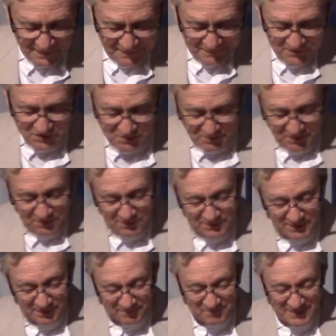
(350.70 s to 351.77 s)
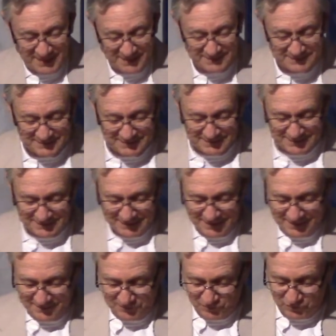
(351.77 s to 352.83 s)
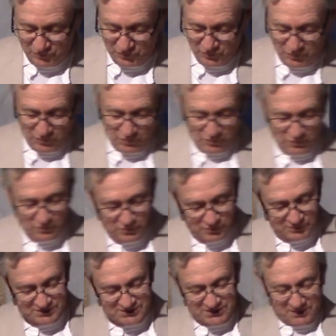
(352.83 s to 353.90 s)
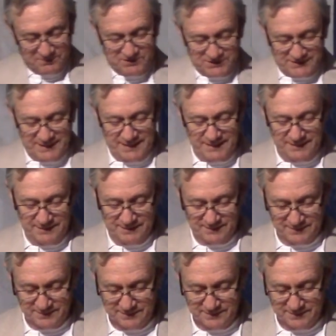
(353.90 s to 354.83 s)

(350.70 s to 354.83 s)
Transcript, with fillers: The spirit of man can sustain